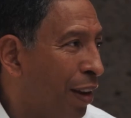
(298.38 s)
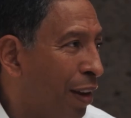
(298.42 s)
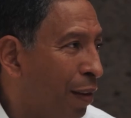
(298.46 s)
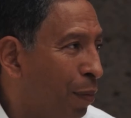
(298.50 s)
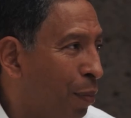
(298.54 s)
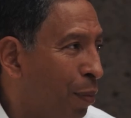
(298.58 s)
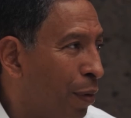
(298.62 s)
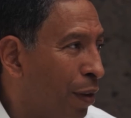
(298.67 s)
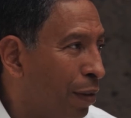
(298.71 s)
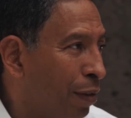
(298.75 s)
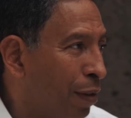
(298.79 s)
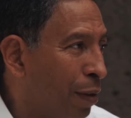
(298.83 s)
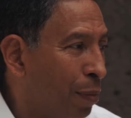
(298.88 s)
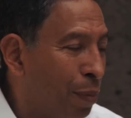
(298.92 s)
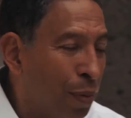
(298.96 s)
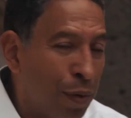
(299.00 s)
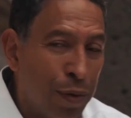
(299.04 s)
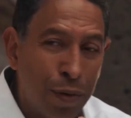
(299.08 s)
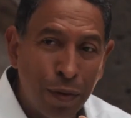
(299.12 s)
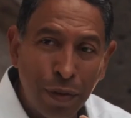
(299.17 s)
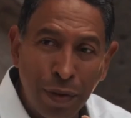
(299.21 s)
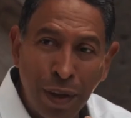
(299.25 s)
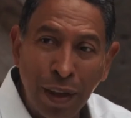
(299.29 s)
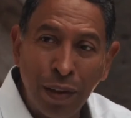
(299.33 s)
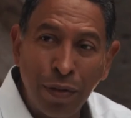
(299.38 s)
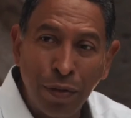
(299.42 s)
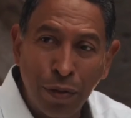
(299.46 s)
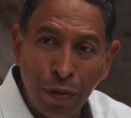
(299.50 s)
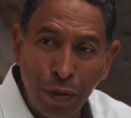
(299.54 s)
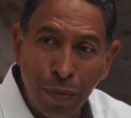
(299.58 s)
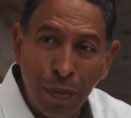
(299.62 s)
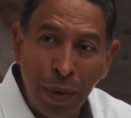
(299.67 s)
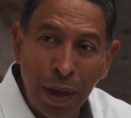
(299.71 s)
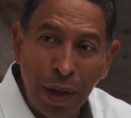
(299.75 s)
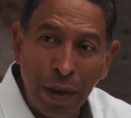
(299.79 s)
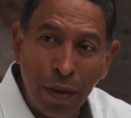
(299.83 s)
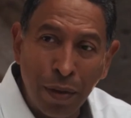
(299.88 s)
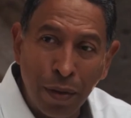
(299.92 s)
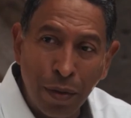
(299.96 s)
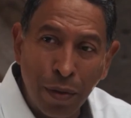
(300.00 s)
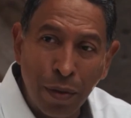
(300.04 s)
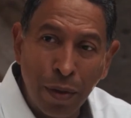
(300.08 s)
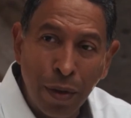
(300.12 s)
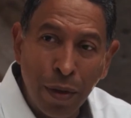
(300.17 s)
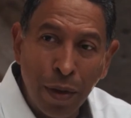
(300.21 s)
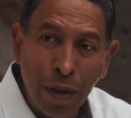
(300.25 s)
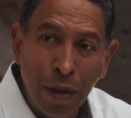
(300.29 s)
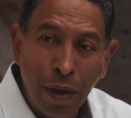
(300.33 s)
key principles
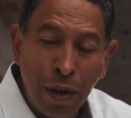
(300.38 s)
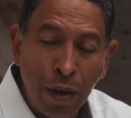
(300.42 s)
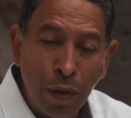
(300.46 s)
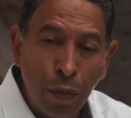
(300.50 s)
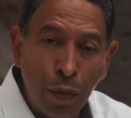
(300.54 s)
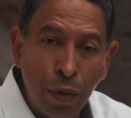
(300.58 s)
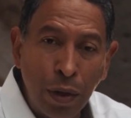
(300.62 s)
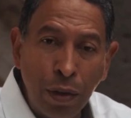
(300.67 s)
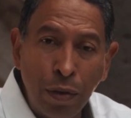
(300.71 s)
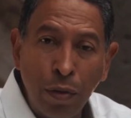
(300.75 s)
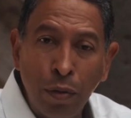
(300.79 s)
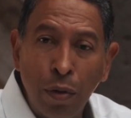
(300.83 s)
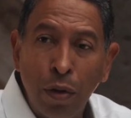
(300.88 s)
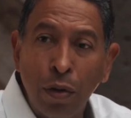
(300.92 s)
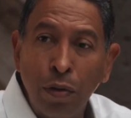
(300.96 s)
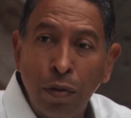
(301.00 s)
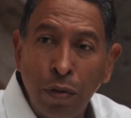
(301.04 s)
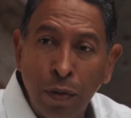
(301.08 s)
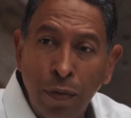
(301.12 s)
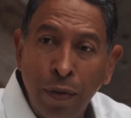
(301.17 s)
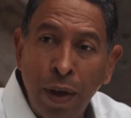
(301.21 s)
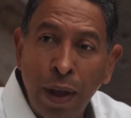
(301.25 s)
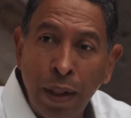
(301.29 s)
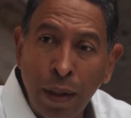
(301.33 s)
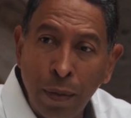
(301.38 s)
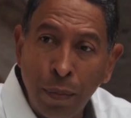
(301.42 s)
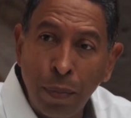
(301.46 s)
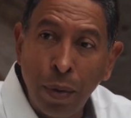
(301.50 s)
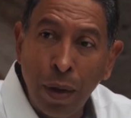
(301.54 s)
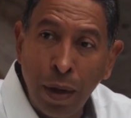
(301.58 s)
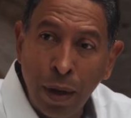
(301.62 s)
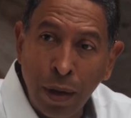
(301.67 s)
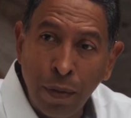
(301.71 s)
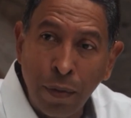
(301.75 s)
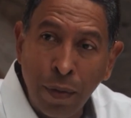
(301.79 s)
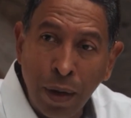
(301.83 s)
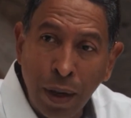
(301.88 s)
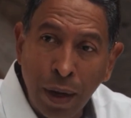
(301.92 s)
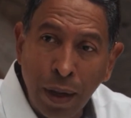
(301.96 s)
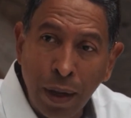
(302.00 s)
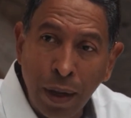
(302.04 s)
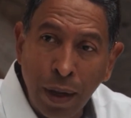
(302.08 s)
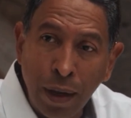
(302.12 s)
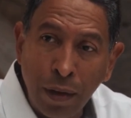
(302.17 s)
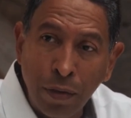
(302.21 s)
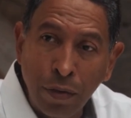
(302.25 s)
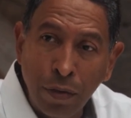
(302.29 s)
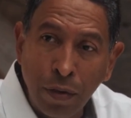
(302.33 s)
intermingle. We do ultraviolet blood
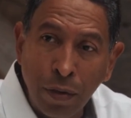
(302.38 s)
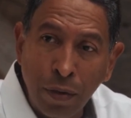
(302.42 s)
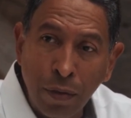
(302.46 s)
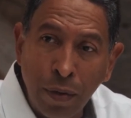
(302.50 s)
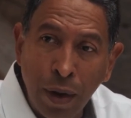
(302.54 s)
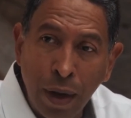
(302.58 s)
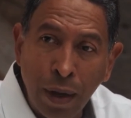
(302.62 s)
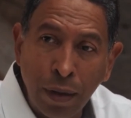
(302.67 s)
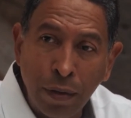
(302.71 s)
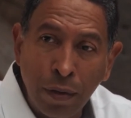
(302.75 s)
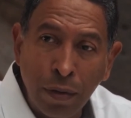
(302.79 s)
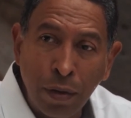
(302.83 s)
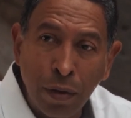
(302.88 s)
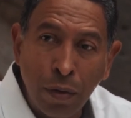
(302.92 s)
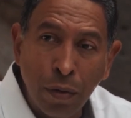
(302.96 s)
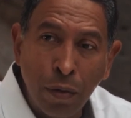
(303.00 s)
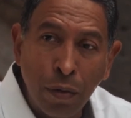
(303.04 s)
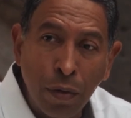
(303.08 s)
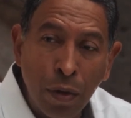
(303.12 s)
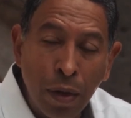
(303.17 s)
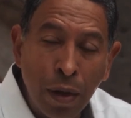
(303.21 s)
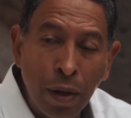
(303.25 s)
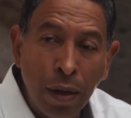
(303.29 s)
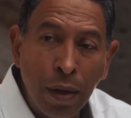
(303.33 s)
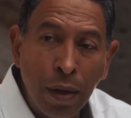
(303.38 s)
irradiation, right, to